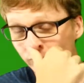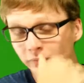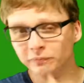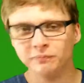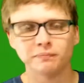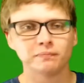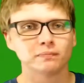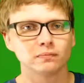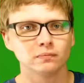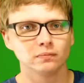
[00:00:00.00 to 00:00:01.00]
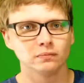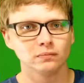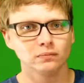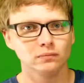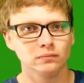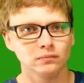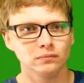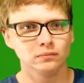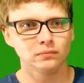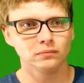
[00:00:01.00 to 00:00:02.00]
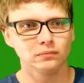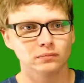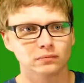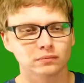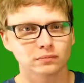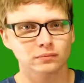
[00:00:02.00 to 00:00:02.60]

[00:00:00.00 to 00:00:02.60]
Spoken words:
This person isn't speaking.